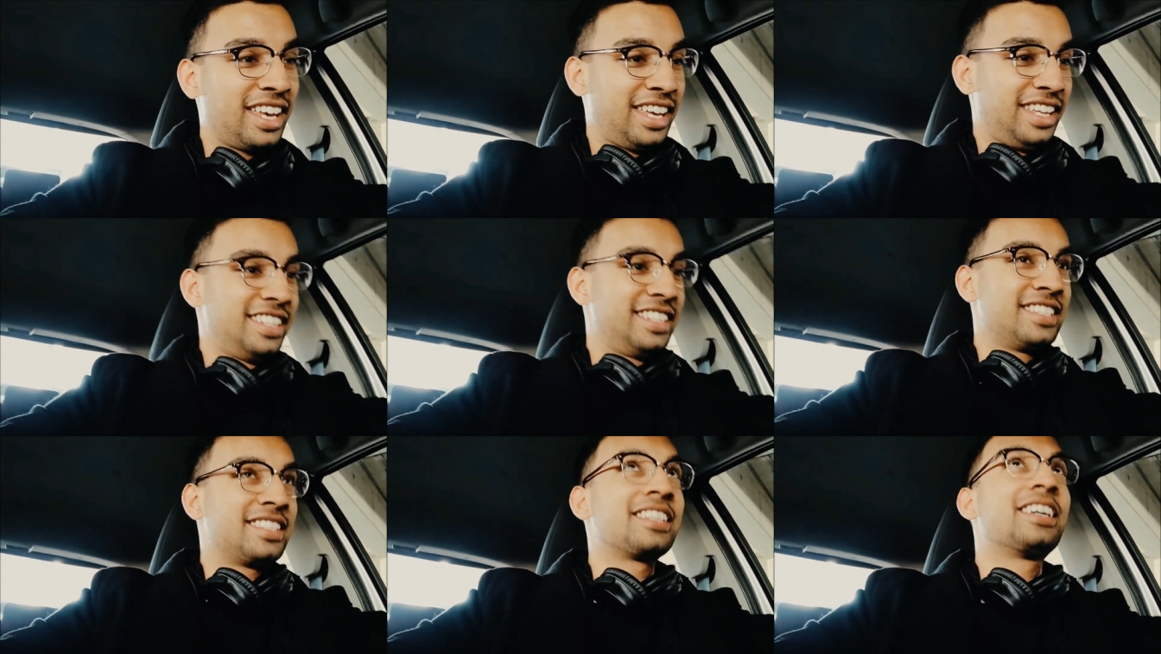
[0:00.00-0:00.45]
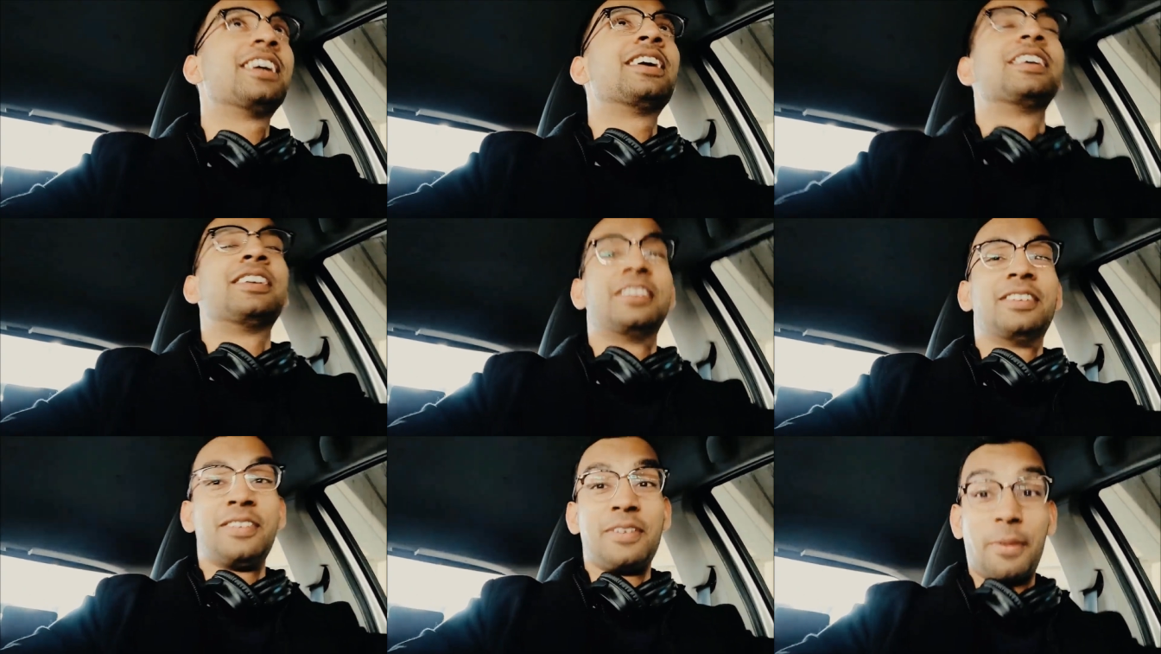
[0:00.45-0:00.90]
and
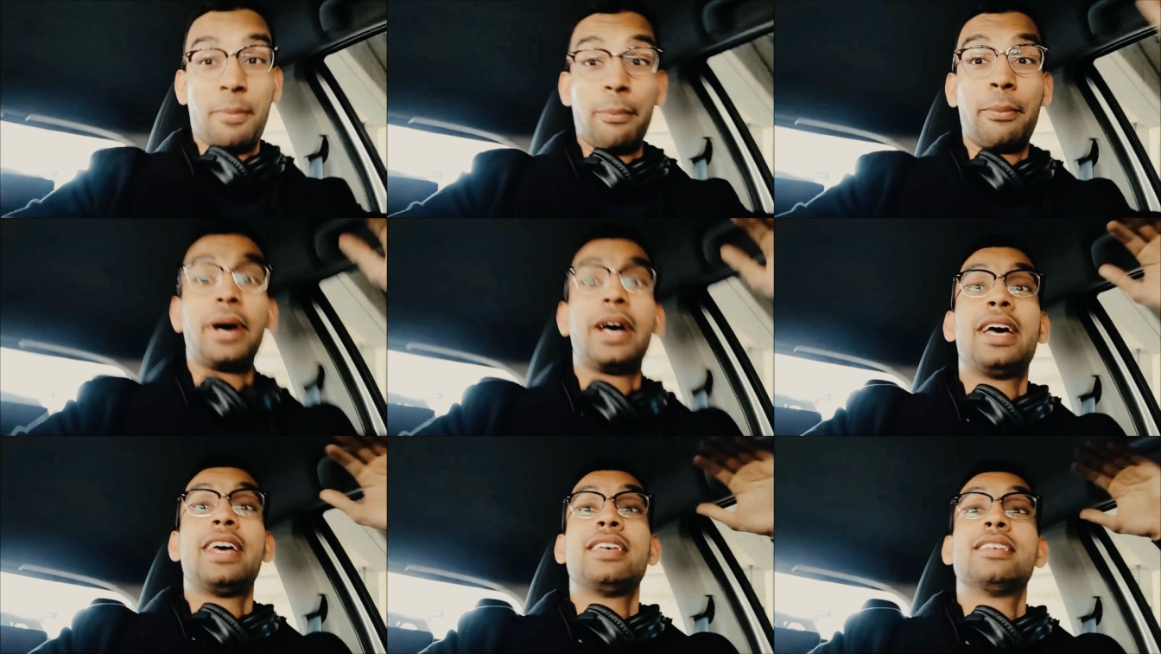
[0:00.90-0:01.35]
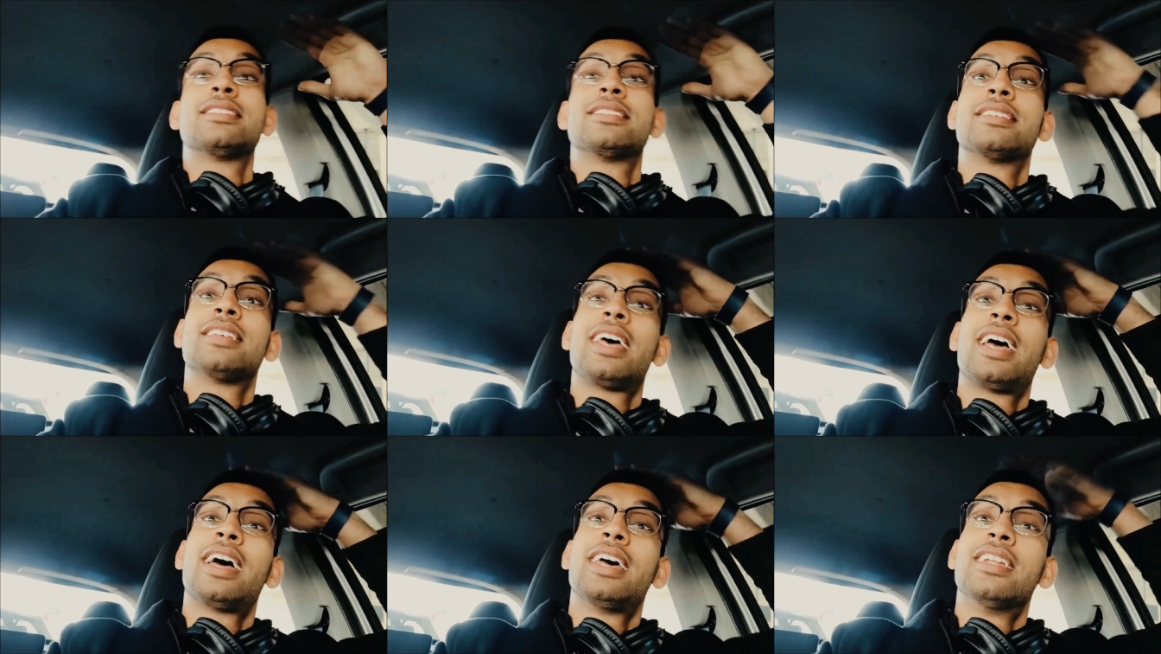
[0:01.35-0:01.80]
so my
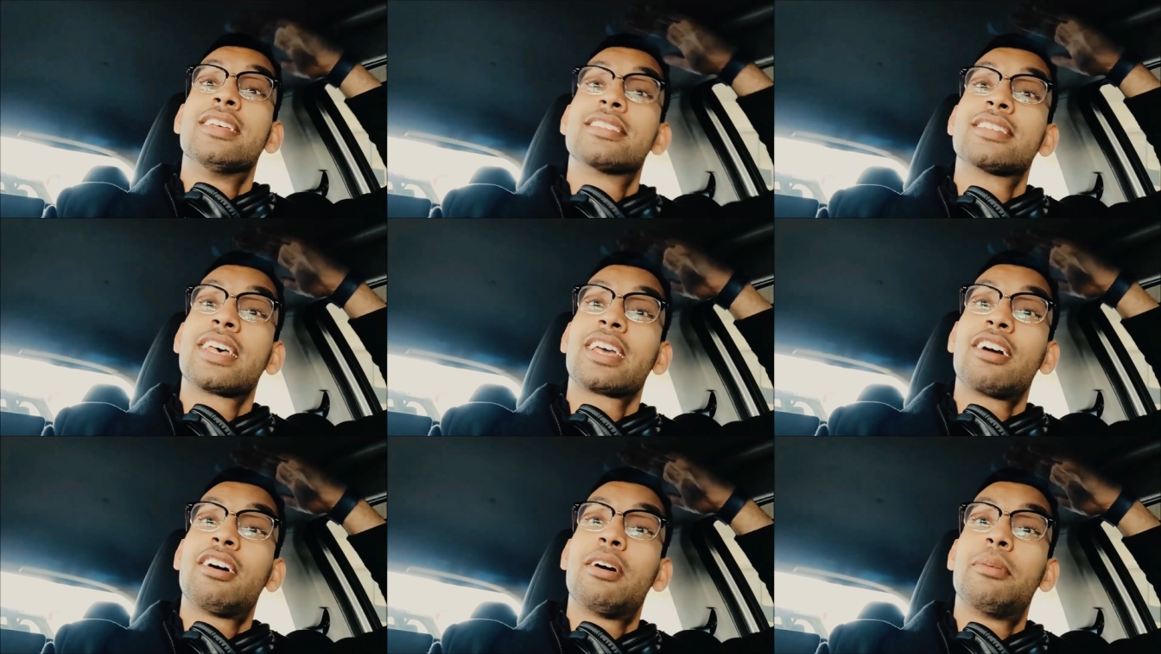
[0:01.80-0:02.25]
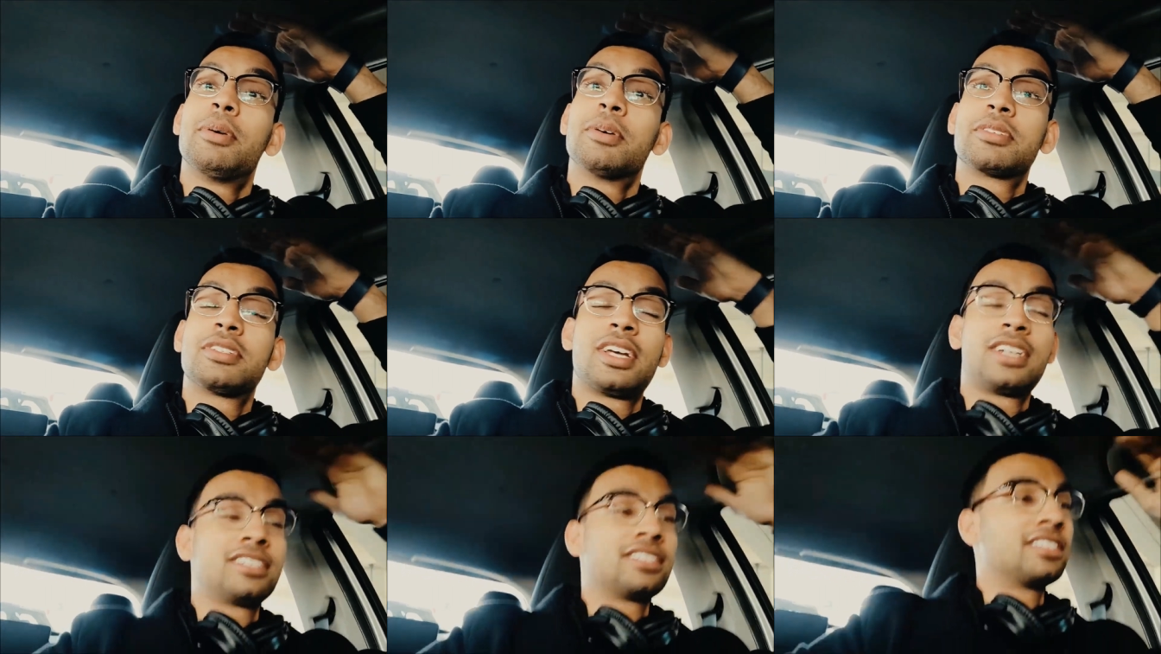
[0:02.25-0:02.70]
head is like
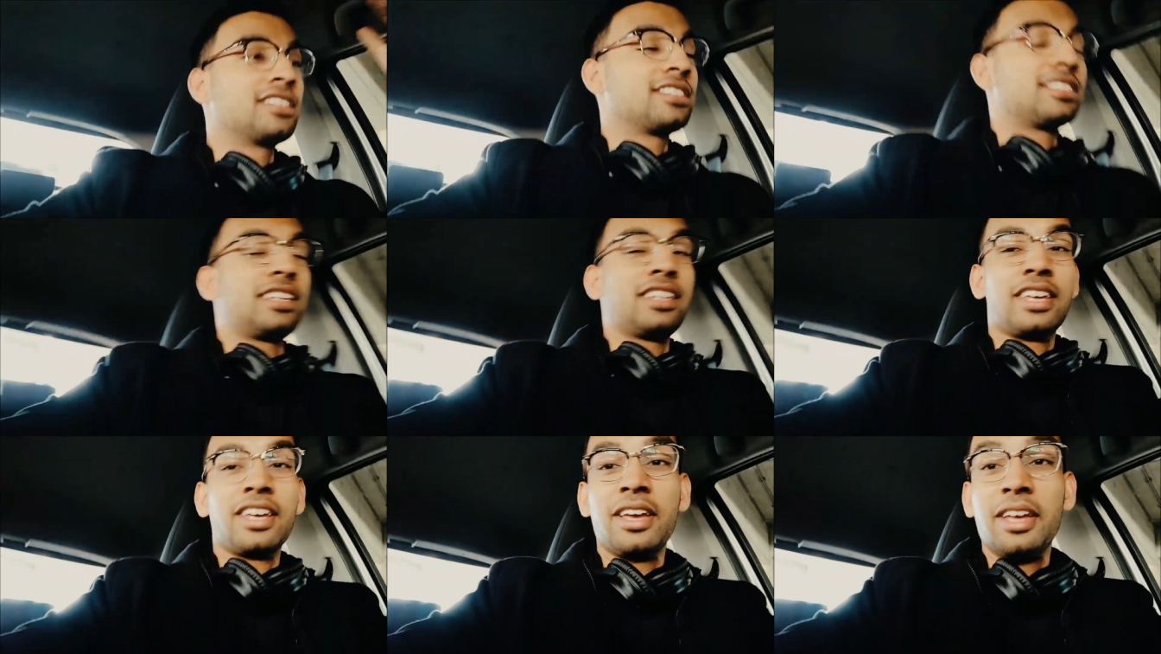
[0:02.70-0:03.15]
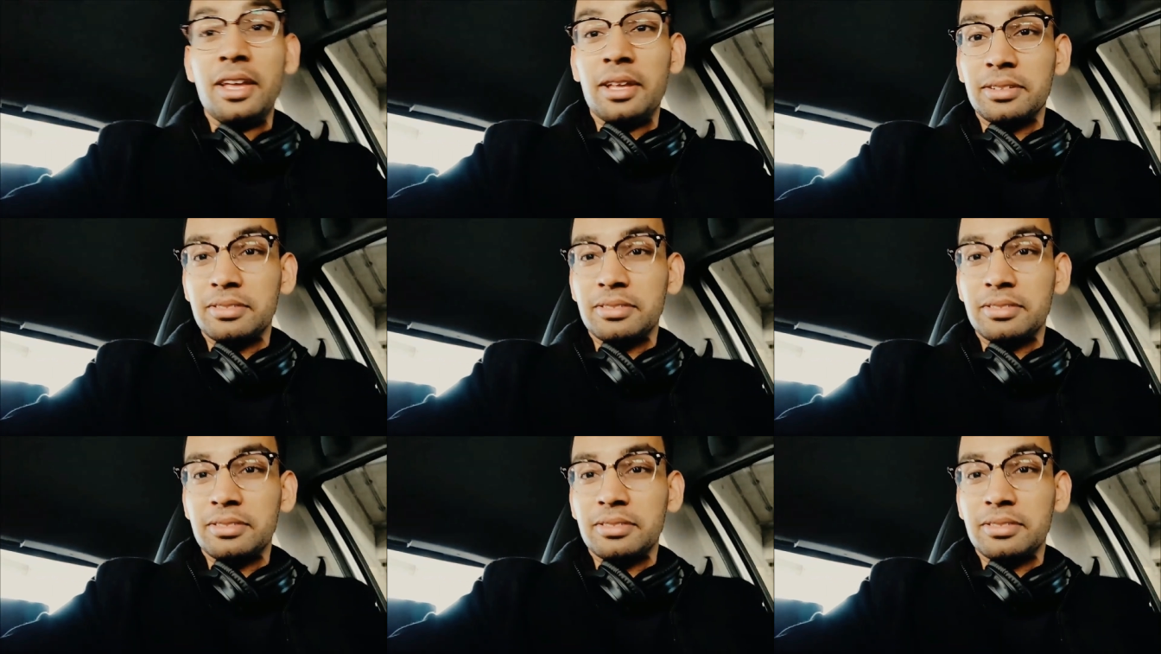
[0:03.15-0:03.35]
almost touching the ceiling.